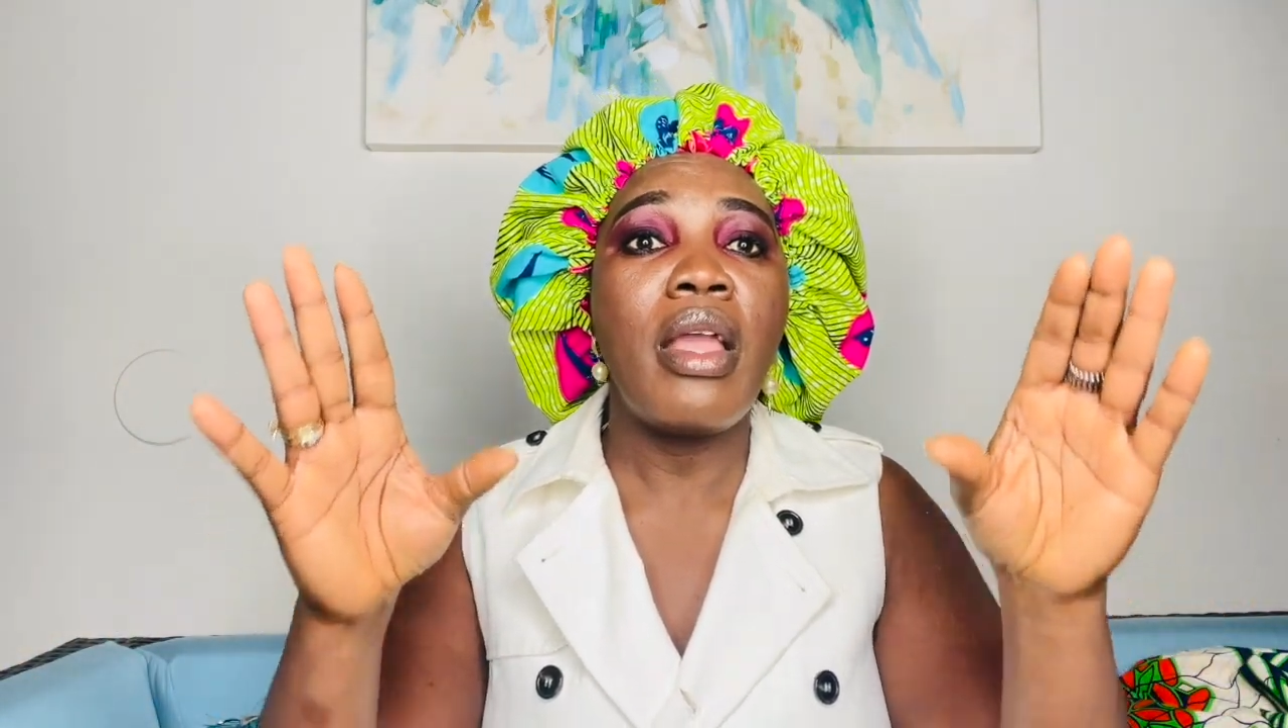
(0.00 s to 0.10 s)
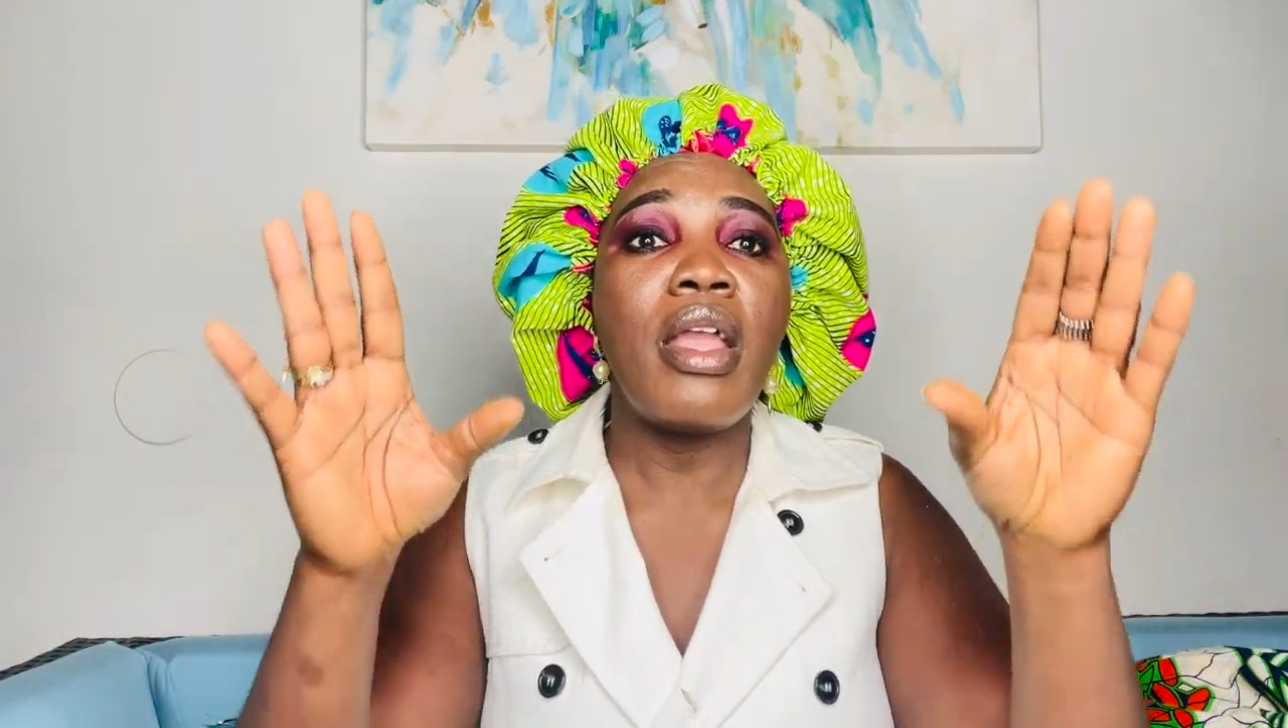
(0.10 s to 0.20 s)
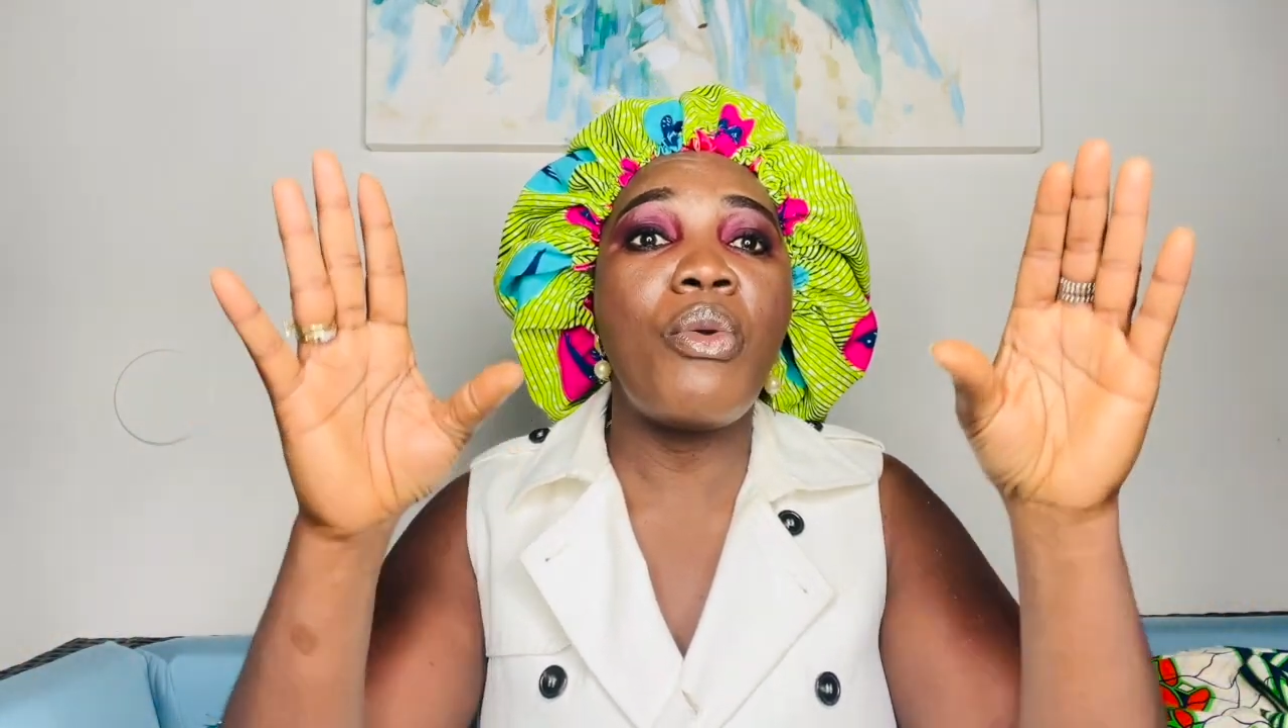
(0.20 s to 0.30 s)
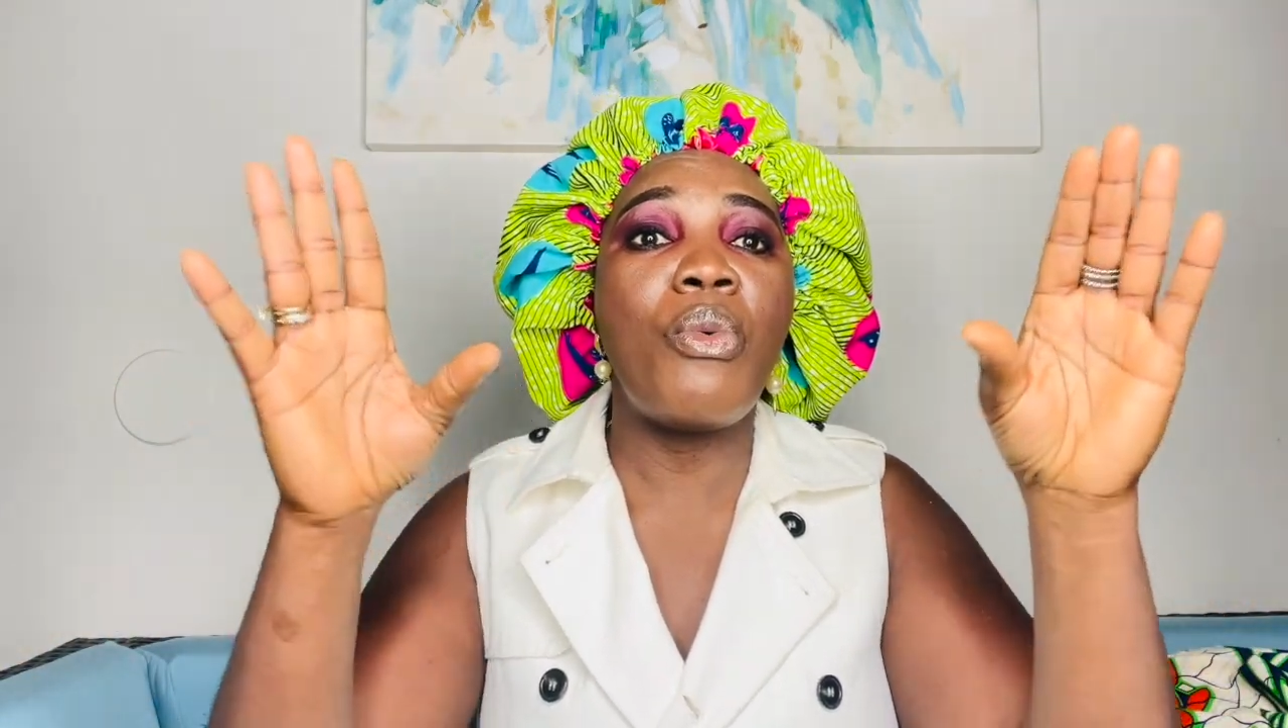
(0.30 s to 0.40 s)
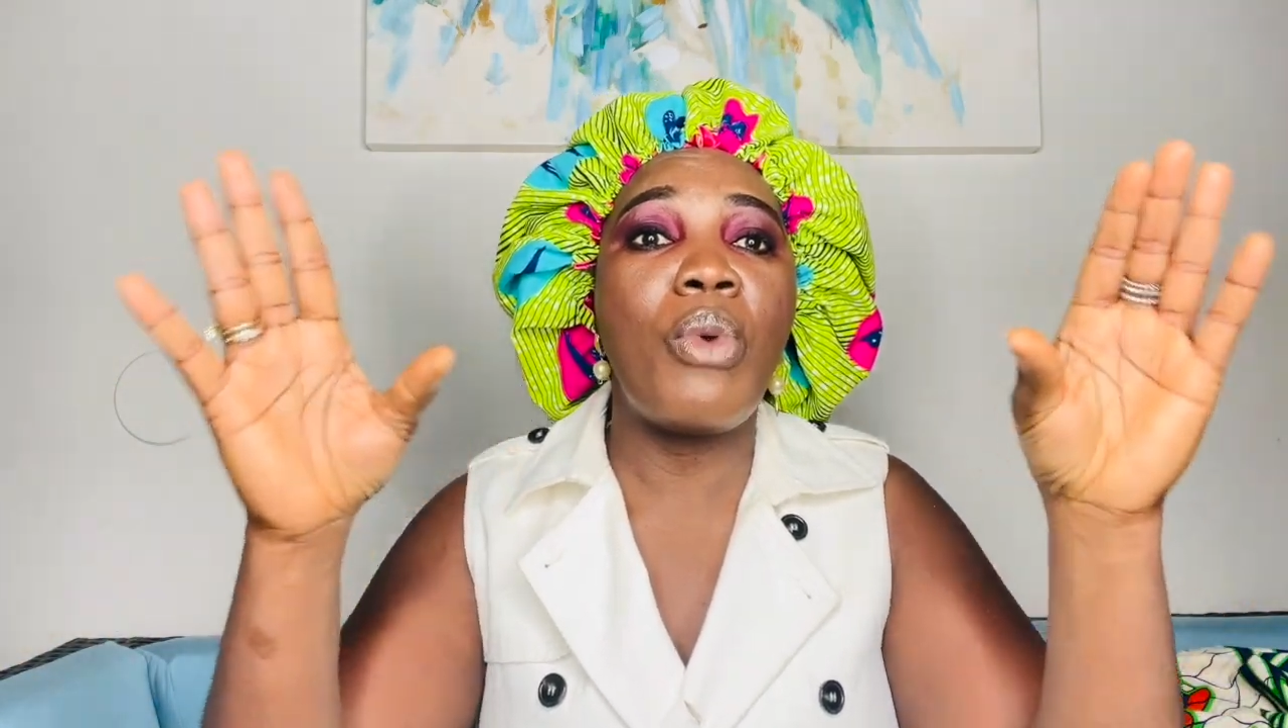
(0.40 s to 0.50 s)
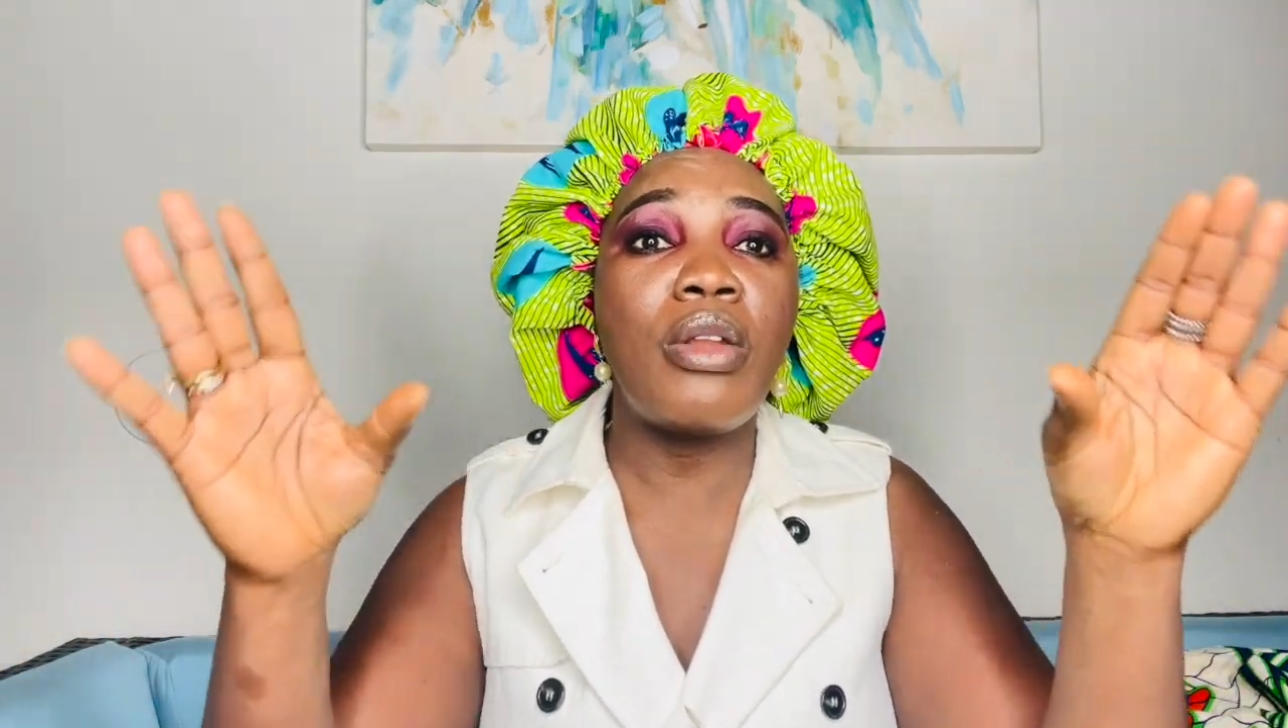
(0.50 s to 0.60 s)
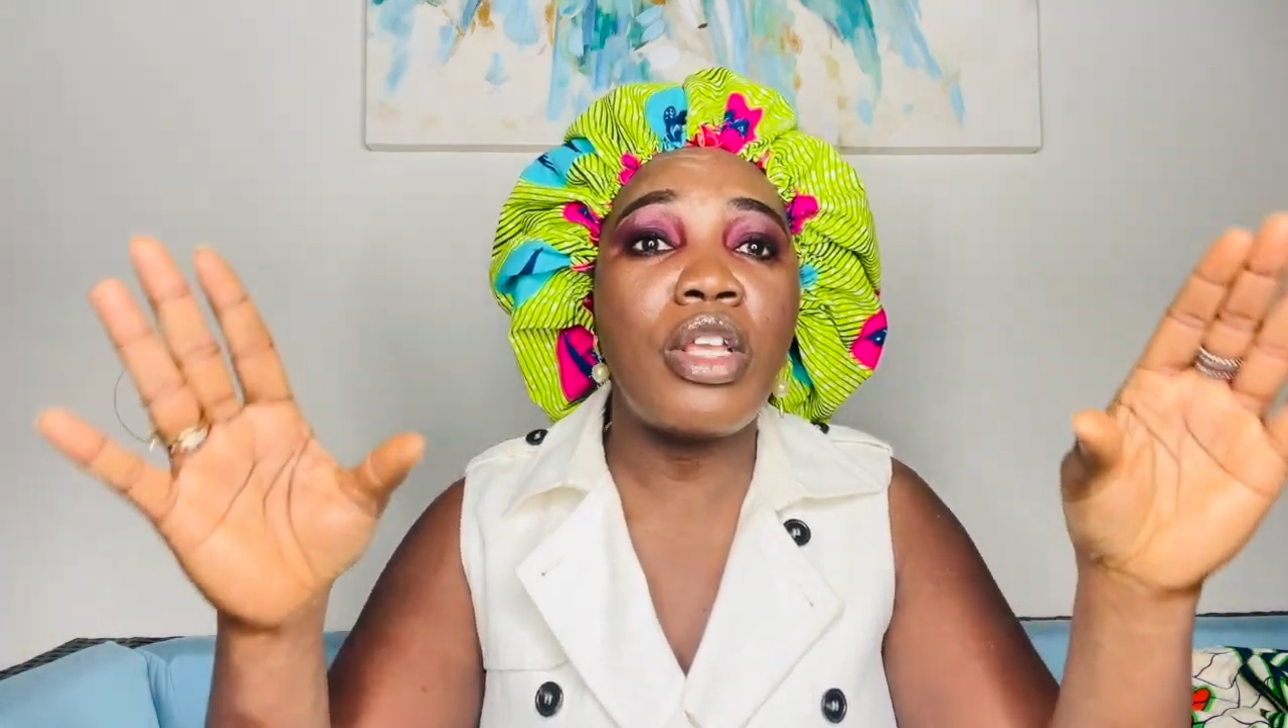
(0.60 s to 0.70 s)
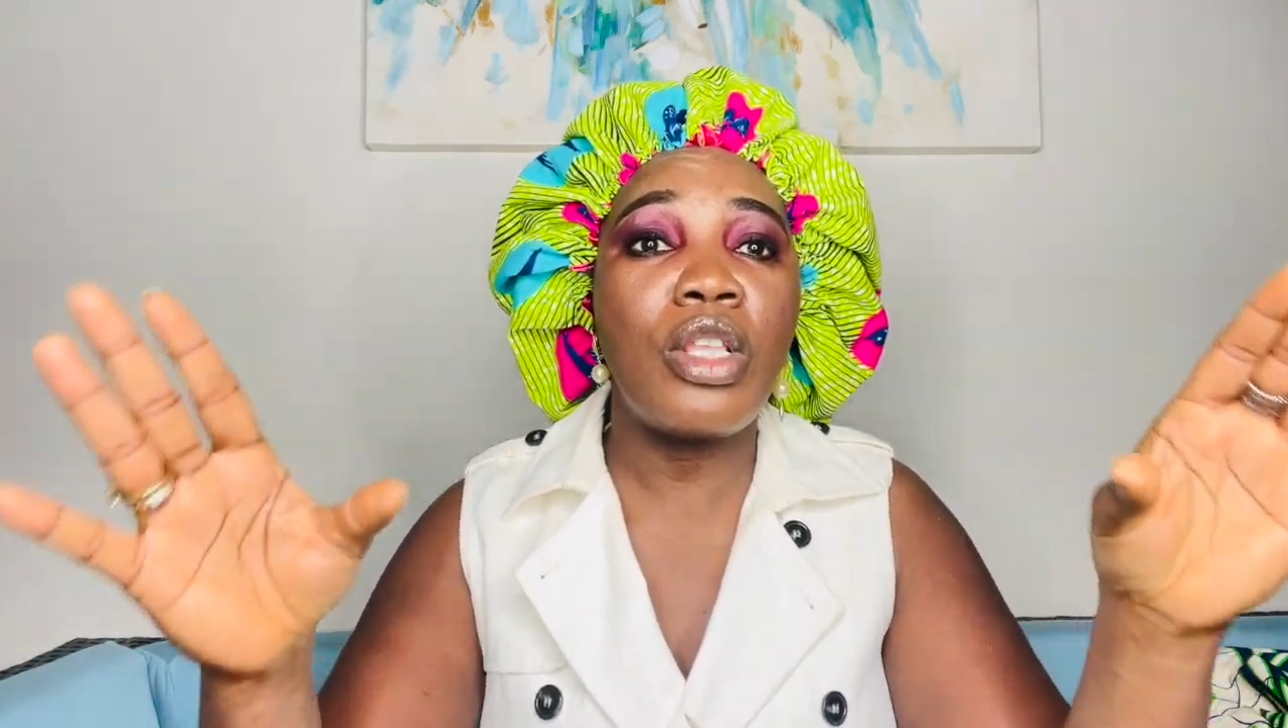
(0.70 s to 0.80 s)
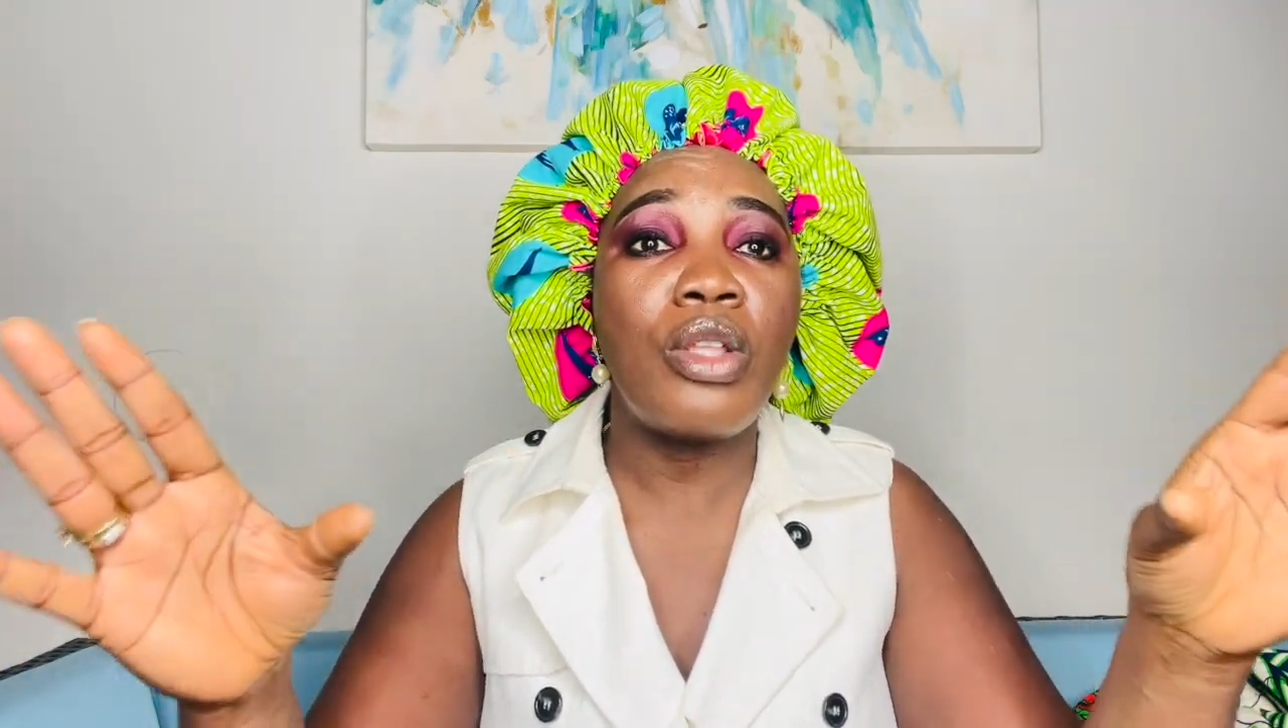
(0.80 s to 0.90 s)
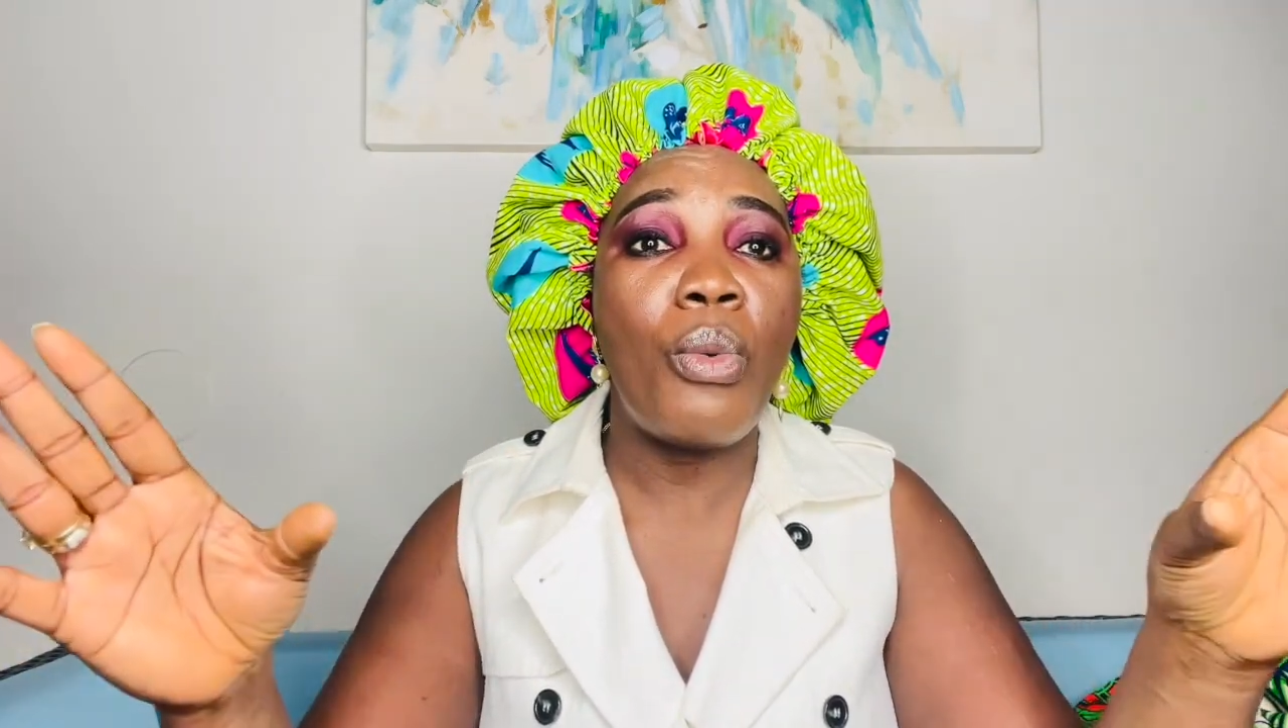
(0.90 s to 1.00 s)

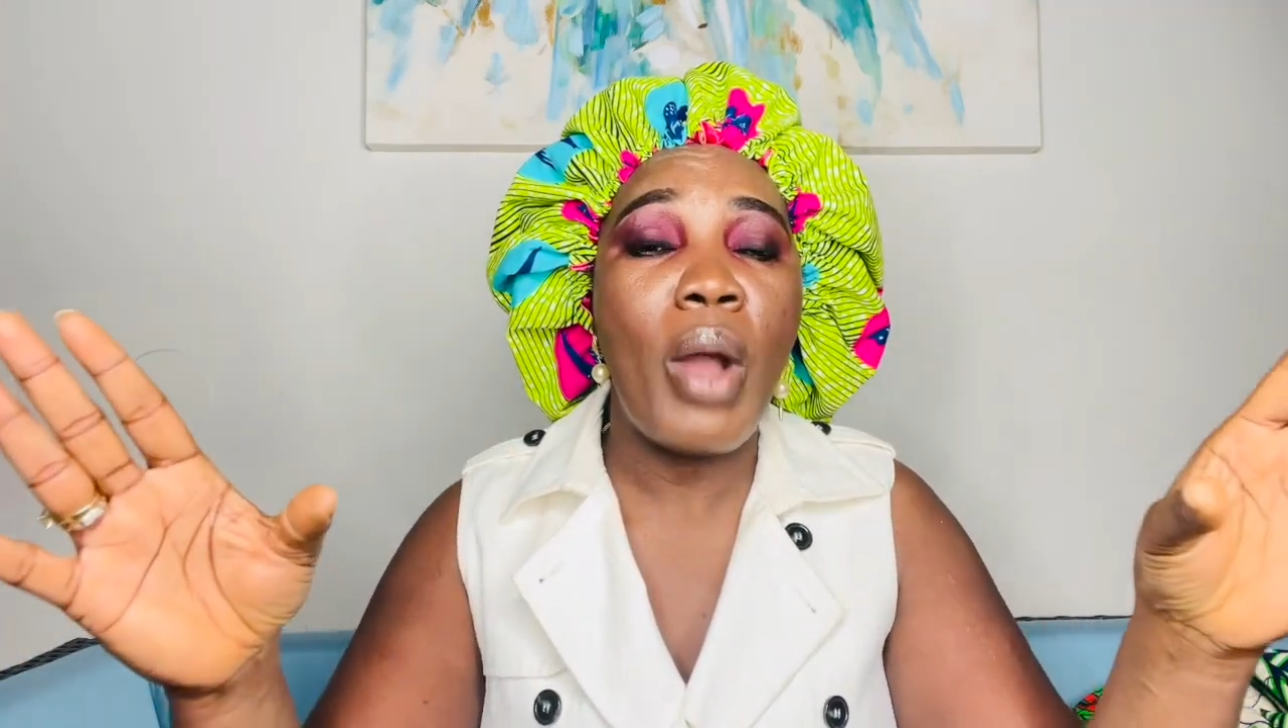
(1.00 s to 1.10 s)
the